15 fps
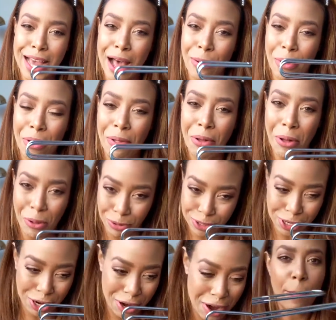towel
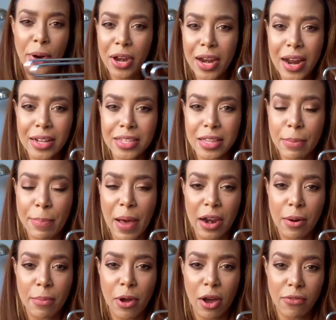holder. Put it onto the
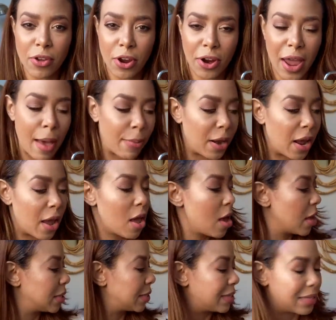bottom of your cabinet,
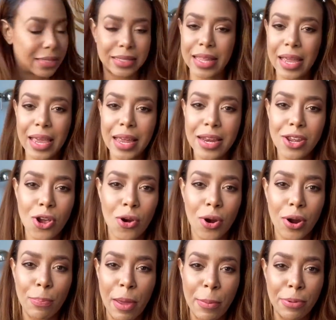stick in
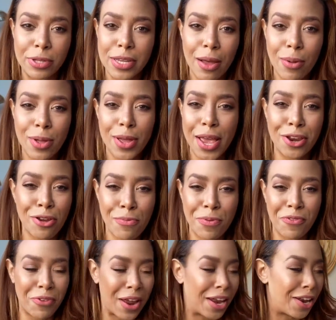your paper towel, and you'll
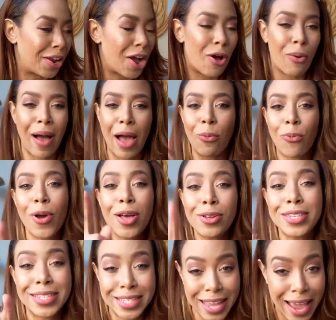be ready to go. I will
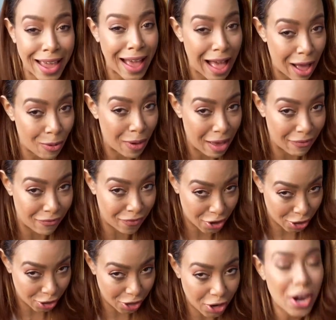say,
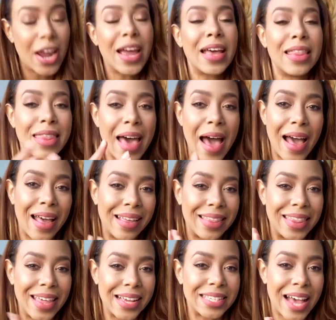however, that
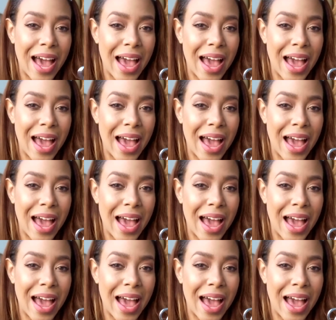this